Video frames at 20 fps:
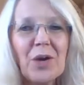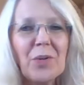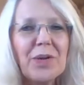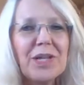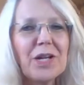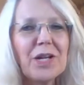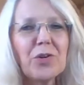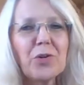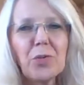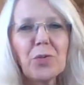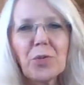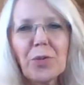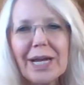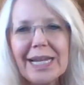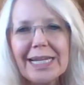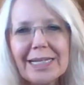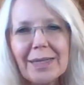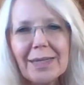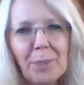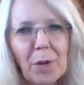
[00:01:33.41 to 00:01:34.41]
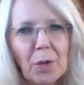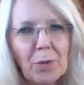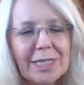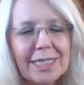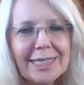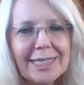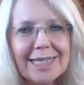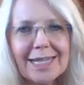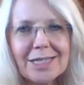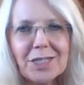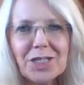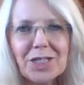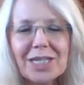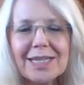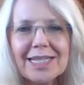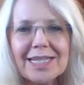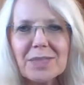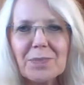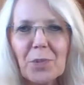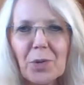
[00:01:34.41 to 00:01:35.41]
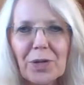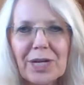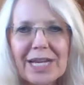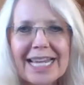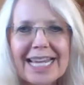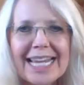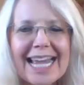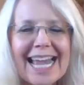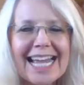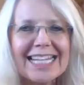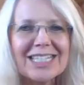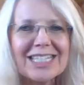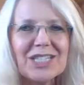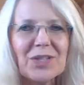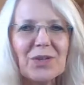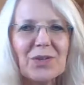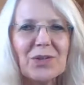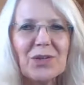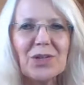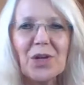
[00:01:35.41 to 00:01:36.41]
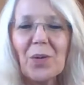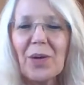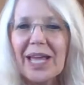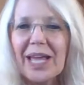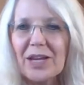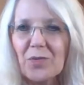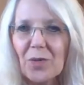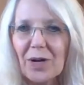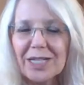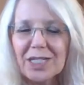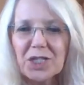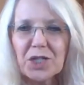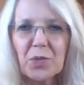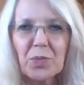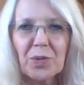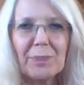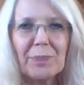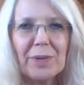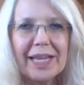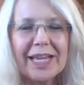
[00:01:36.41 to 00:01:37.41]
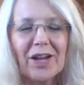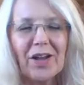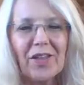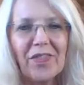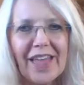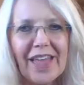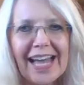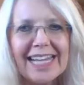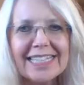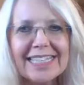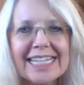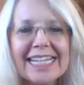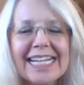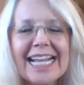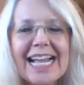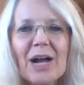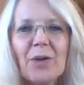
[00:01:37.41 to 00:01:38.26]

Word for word: We had a great bonus session this morning, and so you can go ahead and watch the replay on that.